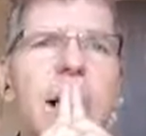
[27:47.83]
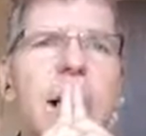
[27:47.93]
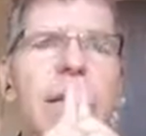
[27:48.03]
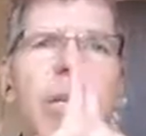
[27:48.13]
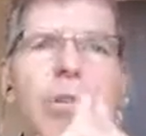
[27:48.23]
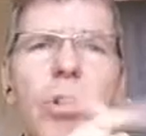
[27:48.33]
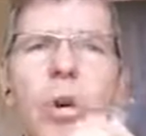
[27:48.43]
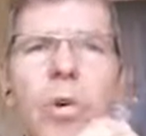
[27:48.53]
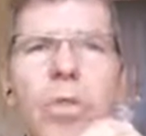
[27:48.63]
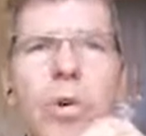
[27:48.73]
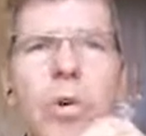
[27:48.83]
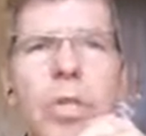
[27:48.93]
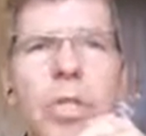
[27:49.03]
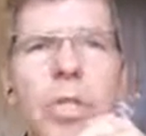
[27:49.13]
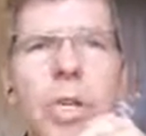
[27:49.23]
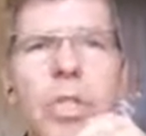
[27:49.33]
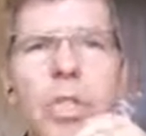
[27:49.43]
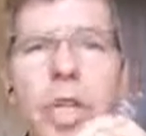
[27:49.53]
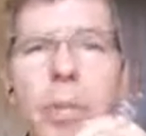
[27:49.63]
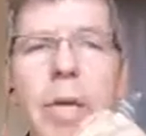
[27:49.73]
I need to know, of course, it's
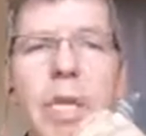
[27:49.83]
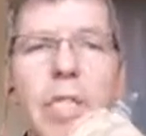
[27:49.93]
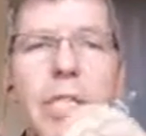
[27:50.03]
3 minutes.